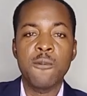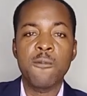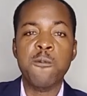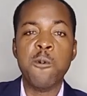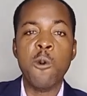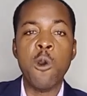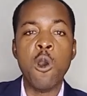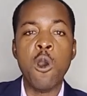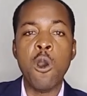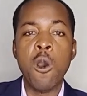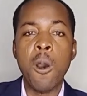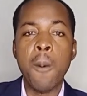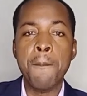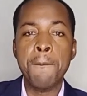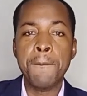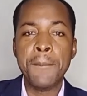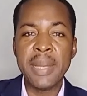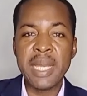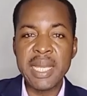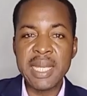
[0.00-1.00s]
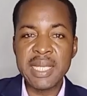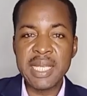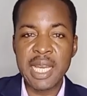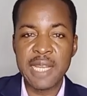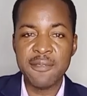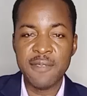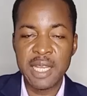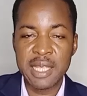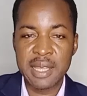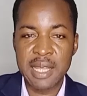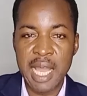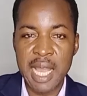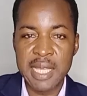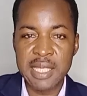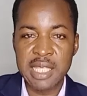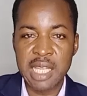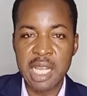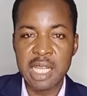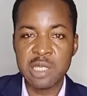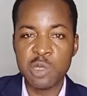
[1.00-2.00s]
For paid
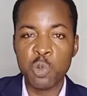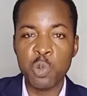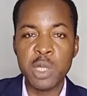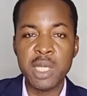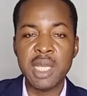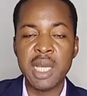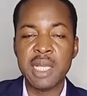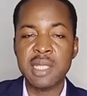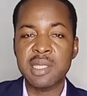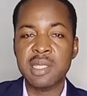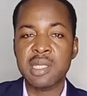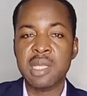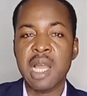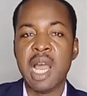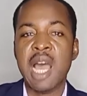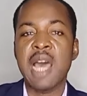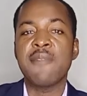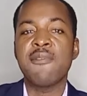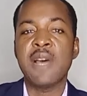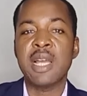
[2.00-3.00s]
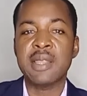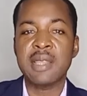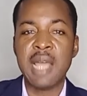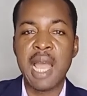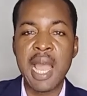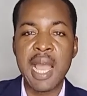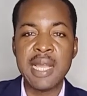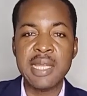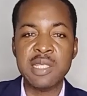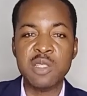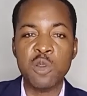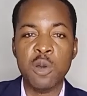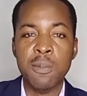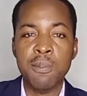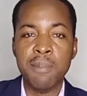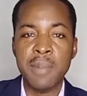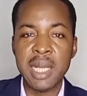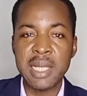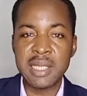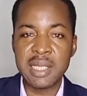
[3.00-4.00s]
advertisers, we that advertise on
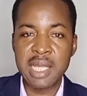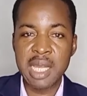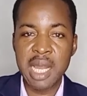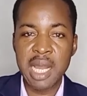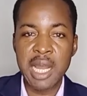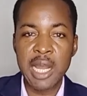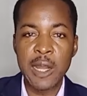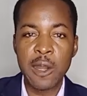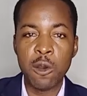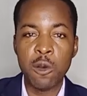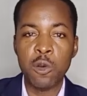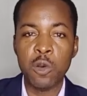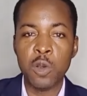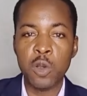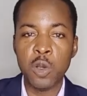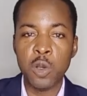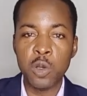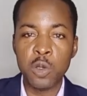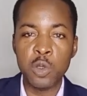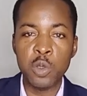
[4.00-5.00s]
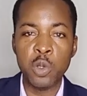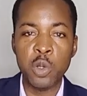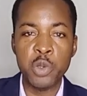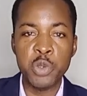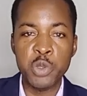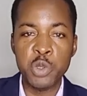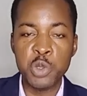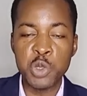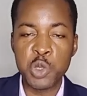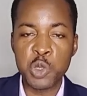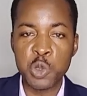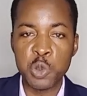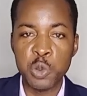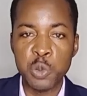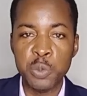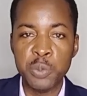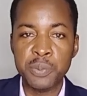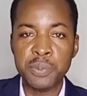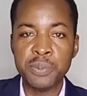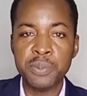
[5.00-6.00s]
Meta, on Google, on YouTube,
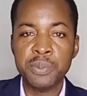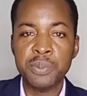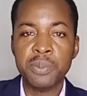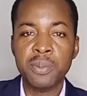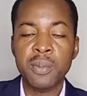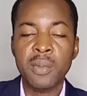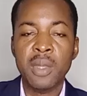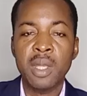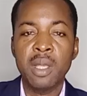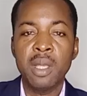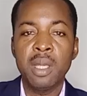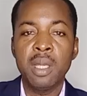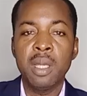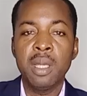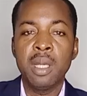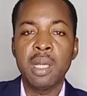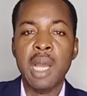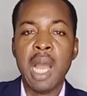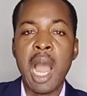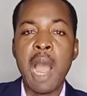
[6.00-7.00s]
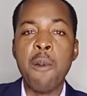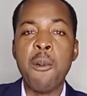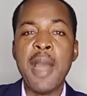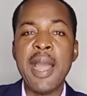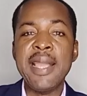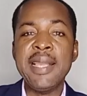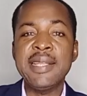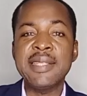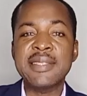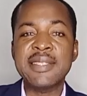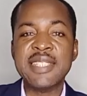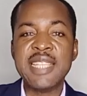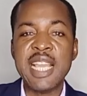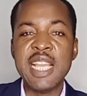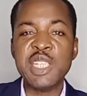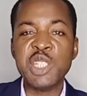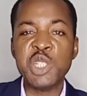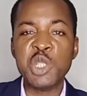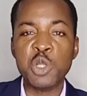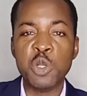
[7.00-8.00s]
our
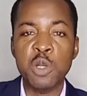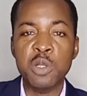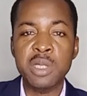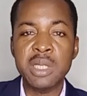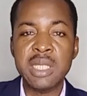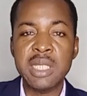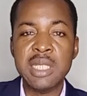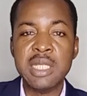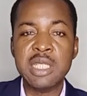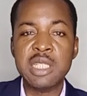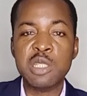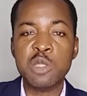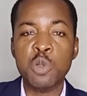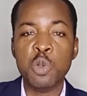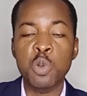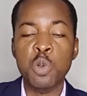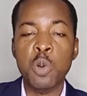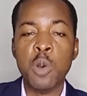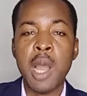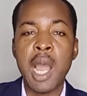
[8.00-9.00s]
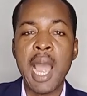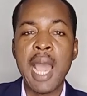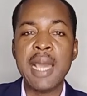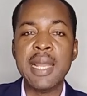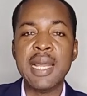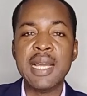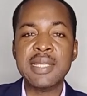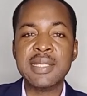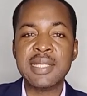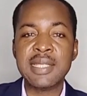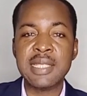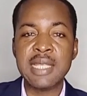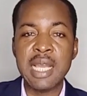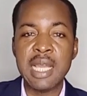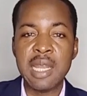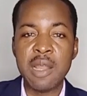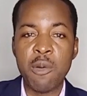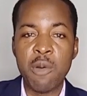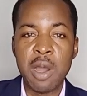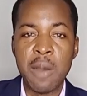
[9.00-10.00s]
intention is to either
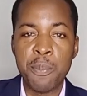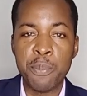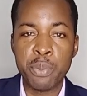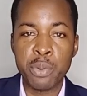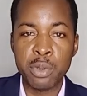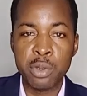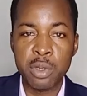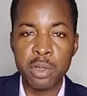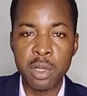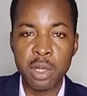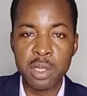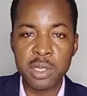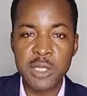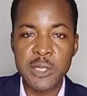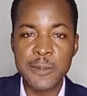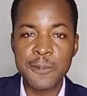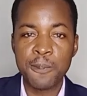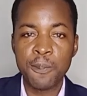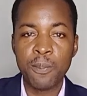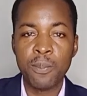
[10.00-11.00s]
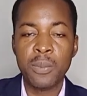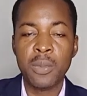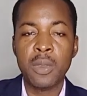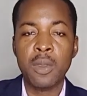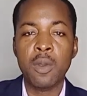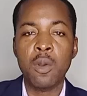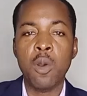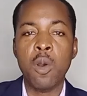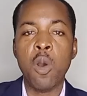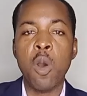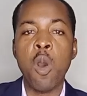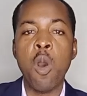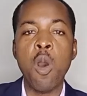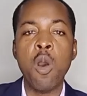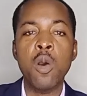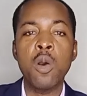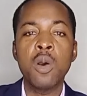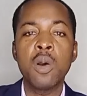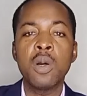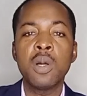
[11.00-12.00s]
sell our products or